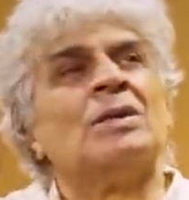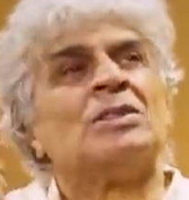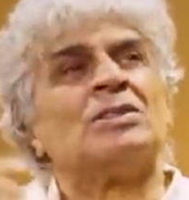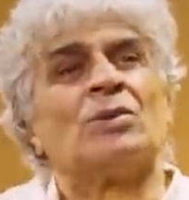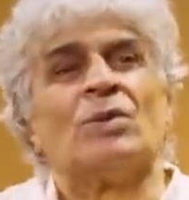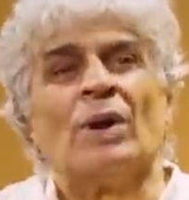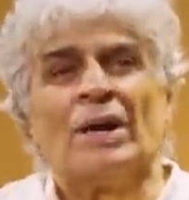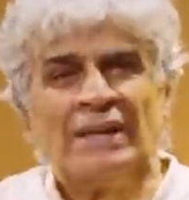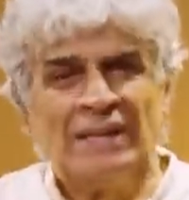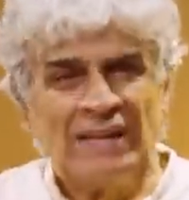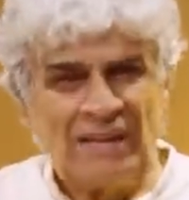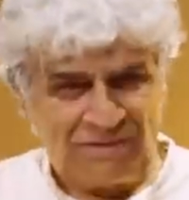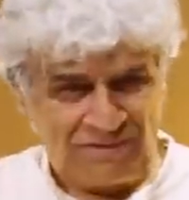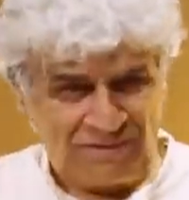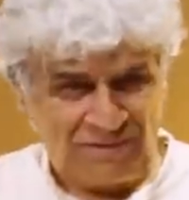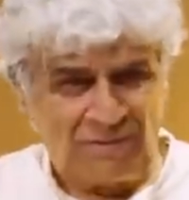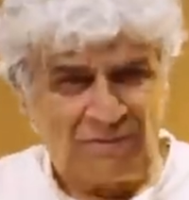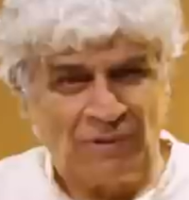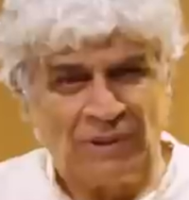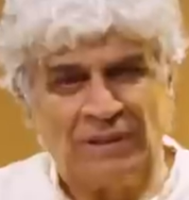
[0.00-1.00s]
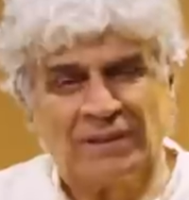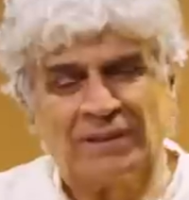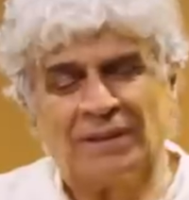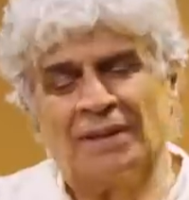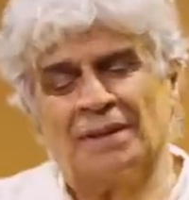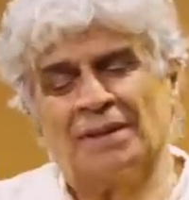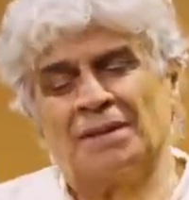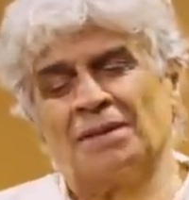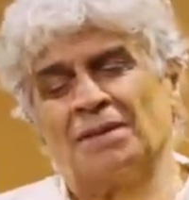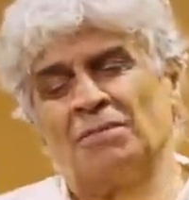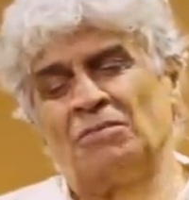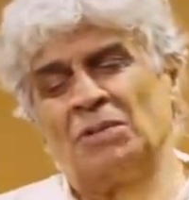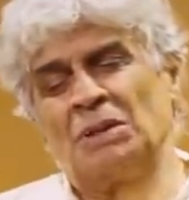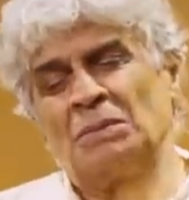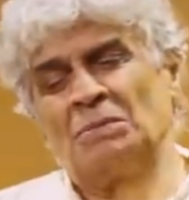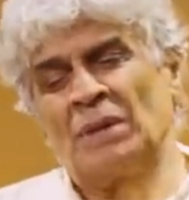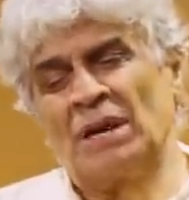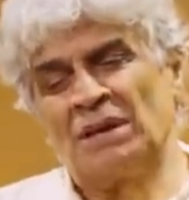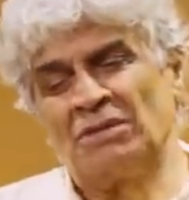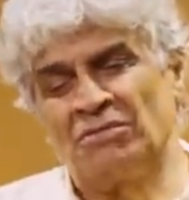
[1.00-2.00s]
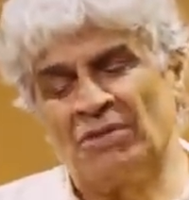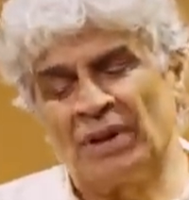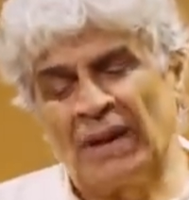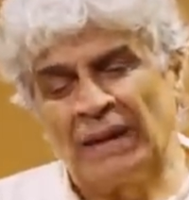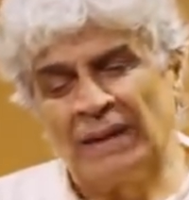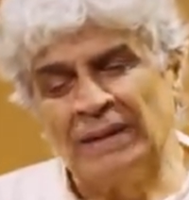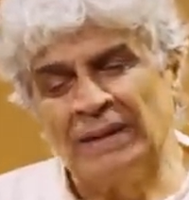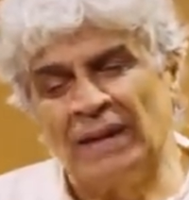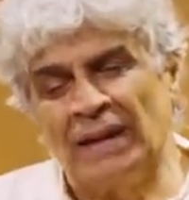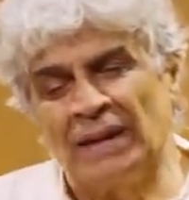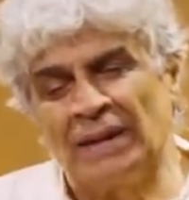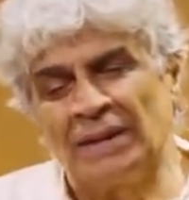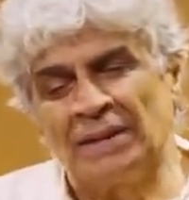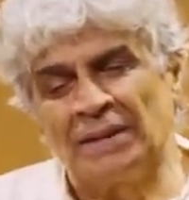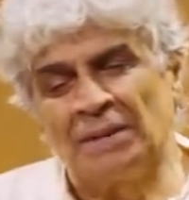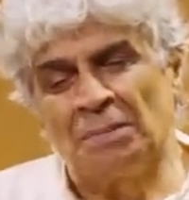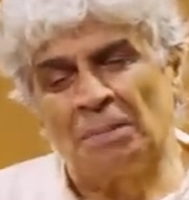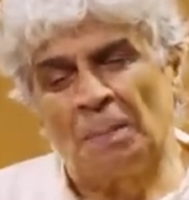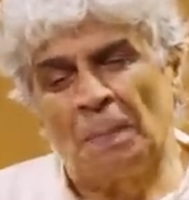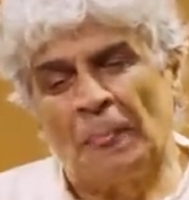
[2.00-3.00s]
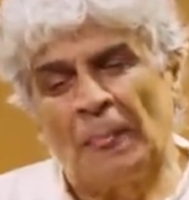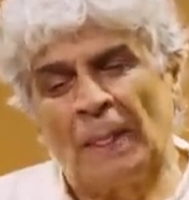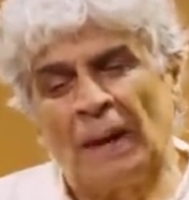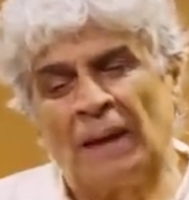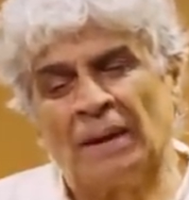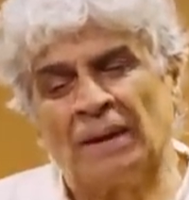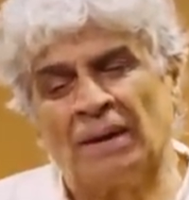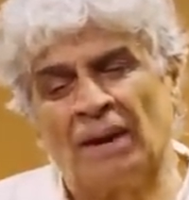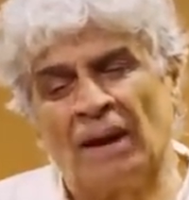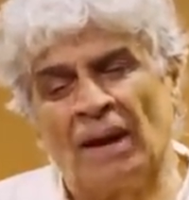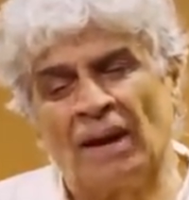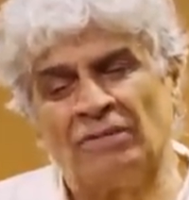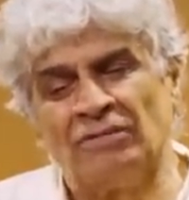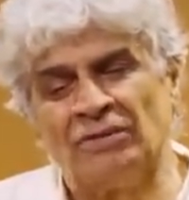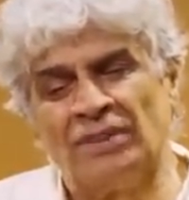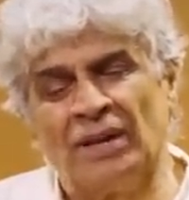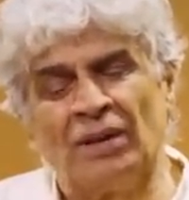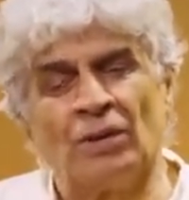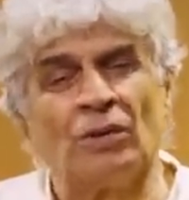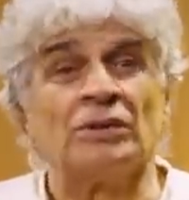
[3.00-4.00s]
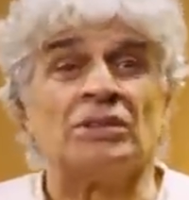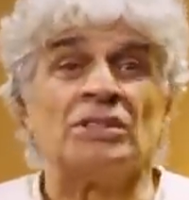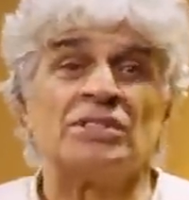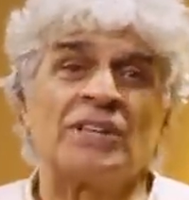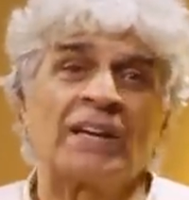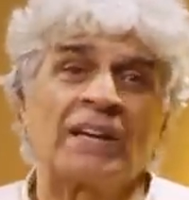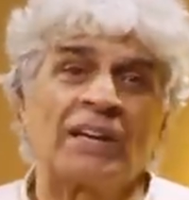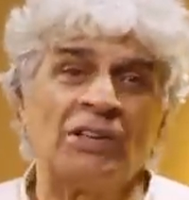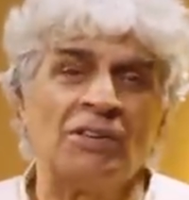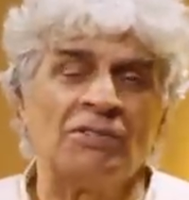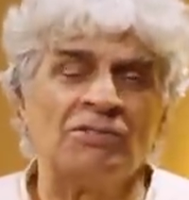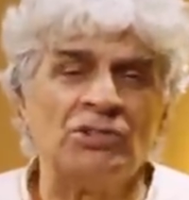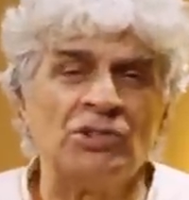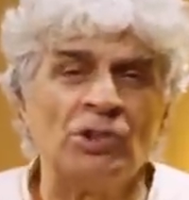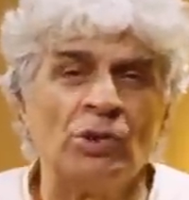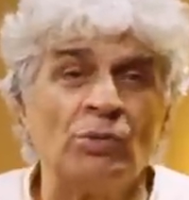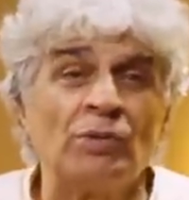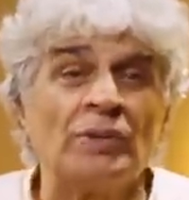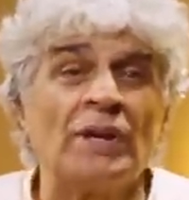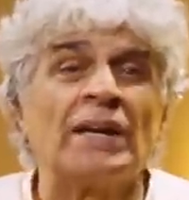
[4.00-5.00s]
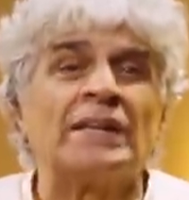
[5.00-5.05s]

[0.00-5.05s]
So I left with my friend, and I arrived there on the 2nd of June,